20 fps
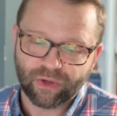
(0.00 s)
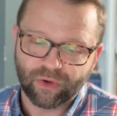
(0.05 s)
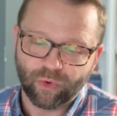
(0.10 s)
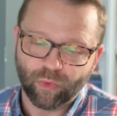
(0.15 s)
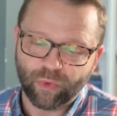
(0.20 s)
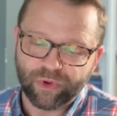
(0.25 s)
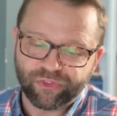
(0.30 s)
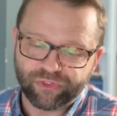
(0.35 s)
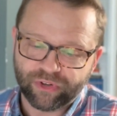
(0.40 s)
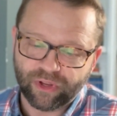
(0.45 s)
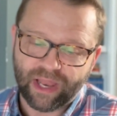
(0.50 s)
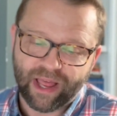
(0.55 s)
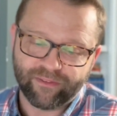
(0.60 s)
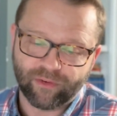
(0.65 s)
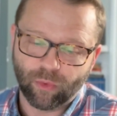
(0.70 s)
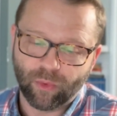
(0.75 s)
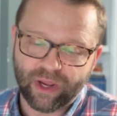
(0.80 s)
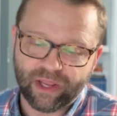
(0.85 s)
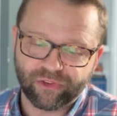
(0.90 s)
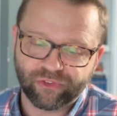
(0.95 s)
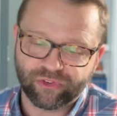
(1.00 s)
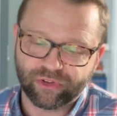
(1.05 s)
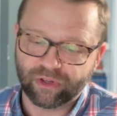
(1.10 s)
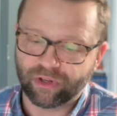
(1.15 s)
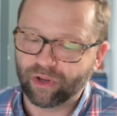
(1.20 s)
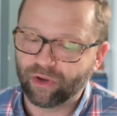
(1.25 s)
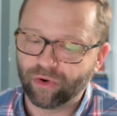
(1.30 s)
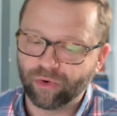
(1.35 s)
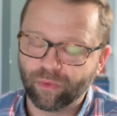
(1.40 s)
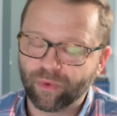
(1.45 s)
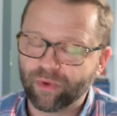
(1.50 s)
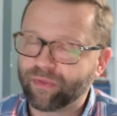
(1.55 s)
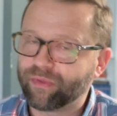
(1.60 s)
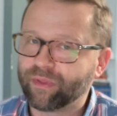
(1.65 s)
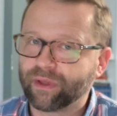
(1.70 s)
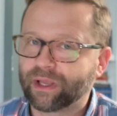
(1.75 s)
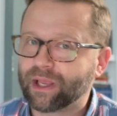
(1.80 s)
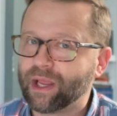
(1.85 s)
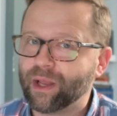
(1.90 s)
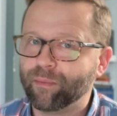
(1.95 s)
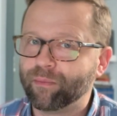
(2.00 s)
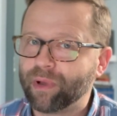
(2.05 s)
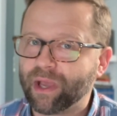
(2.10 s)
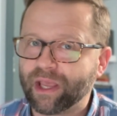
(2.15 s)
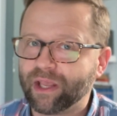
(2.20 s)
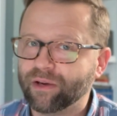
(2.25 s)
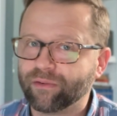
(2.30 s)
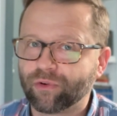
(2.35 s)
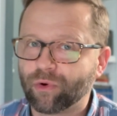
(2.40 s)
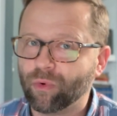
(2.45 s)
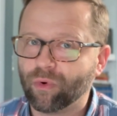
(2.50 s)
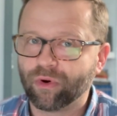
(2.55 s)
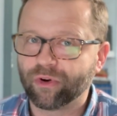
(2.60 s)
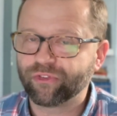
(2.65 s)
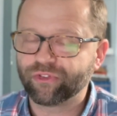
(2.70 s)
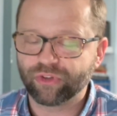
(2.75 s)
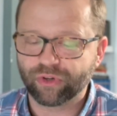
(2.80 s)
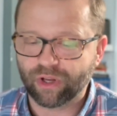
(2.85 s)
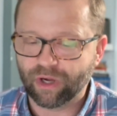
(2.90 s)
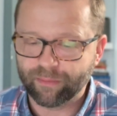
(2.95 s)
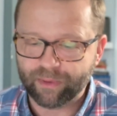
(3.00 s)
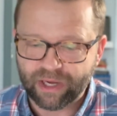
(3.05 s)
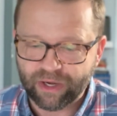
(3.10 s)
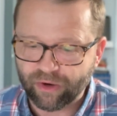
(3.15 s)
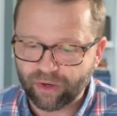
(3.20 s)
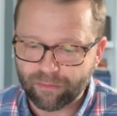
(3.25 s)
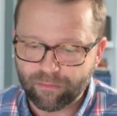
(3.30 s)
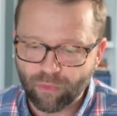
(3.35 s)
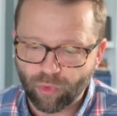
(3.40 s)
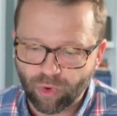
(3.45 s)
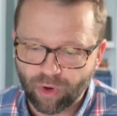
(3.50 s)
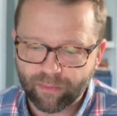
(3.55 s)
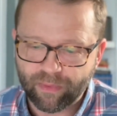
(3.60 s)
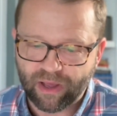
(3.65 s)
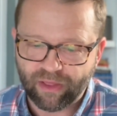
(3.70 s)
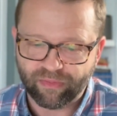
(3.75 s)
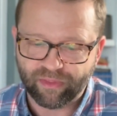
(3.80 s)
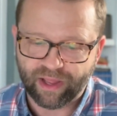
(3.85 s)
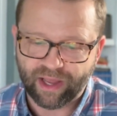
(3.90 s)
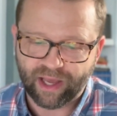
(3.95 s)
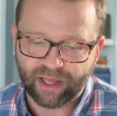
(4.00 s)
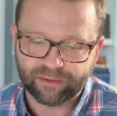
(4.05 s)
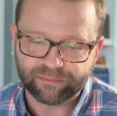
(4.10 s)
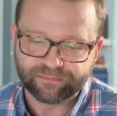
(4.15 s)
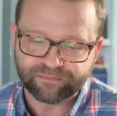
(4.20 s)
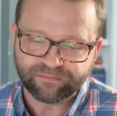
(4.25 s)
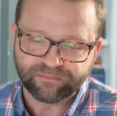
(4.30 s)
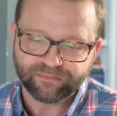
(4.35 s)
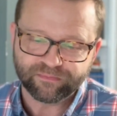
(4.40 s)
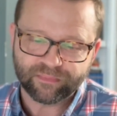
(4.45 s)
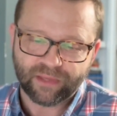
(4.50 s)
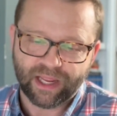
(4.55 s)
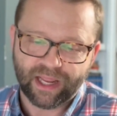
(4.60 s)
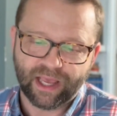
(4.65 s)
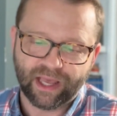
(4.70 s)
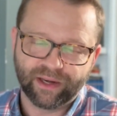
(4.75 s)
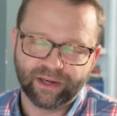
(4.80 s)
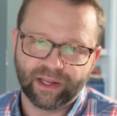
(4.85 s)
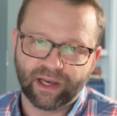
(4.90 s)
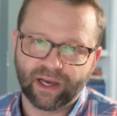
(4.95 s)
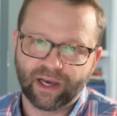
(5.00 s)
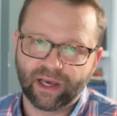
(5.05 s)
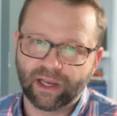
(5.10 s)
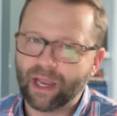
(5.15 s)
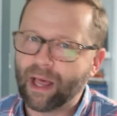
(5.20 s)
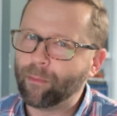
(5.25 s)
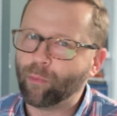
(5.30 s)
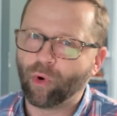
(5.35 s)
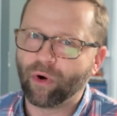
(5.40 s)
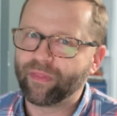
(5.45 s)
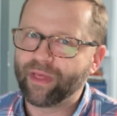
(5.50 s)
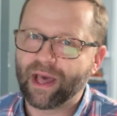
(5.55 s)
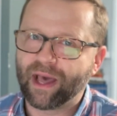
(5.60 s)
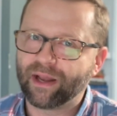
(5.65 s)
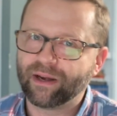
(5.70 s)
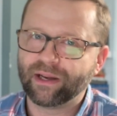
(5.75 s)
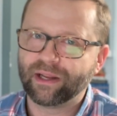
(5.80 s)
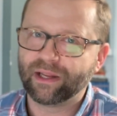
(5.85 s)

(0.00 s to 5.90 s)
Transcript: We still have a ways to go with the campaign, of course. You're going to be hearing more about that. And a lot more of that